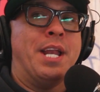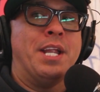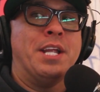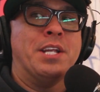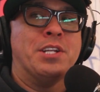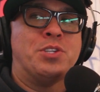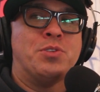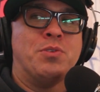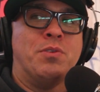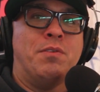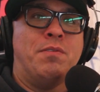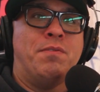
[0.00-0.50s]

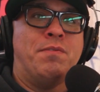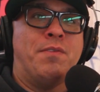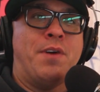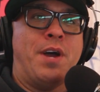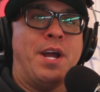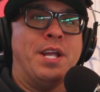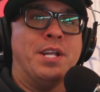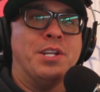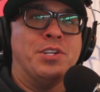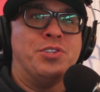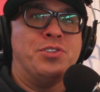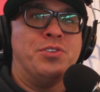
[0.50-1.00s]
getting into a
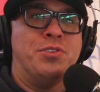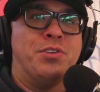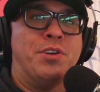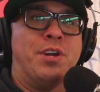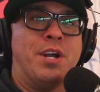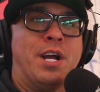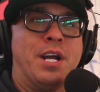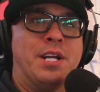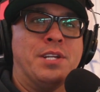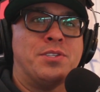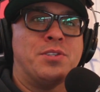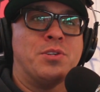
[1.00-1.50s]
fight in
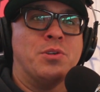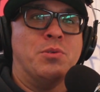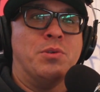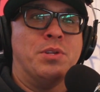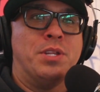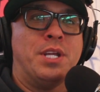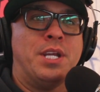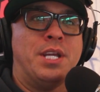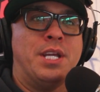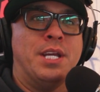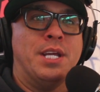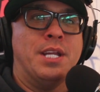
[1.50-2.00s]
junior high school
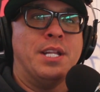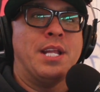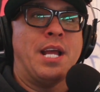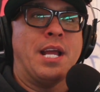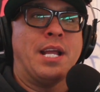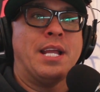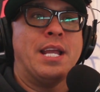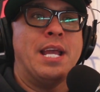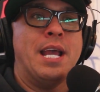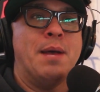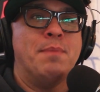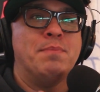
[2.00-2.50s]
with a kid
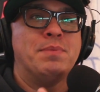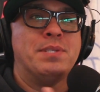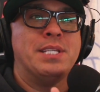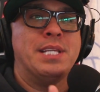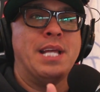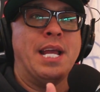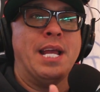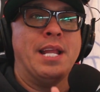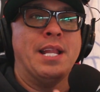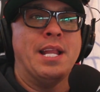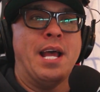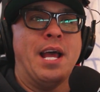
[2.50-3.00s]
that kept
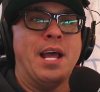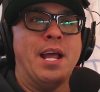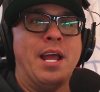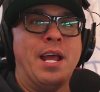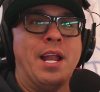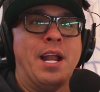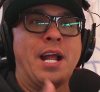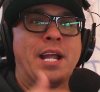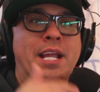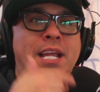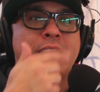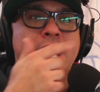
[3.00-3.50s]
saying that,
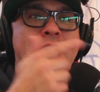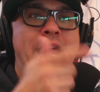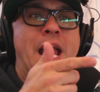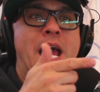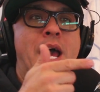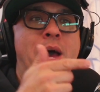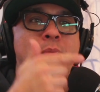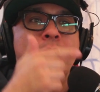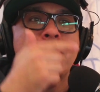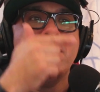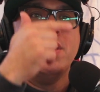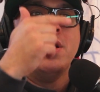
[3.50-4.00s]
and I
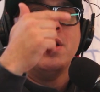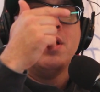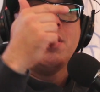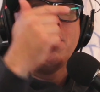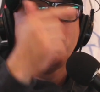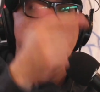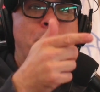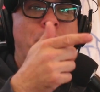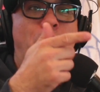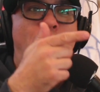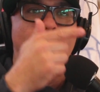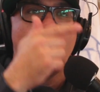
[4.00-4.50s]
kept
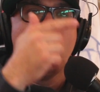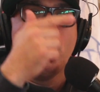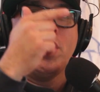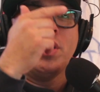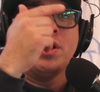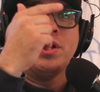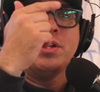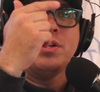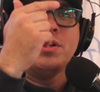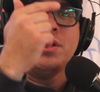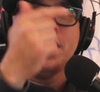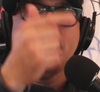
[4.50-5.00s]

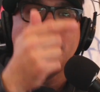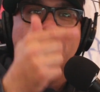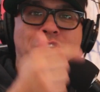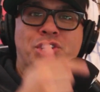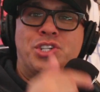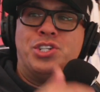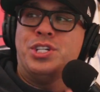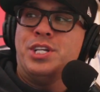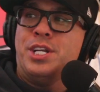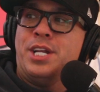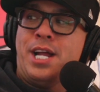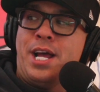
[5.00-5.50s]
throwing like
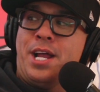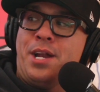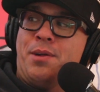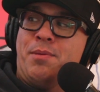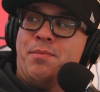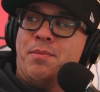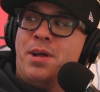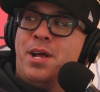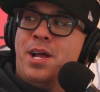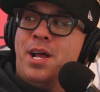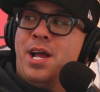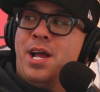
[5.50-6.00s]
shit at him.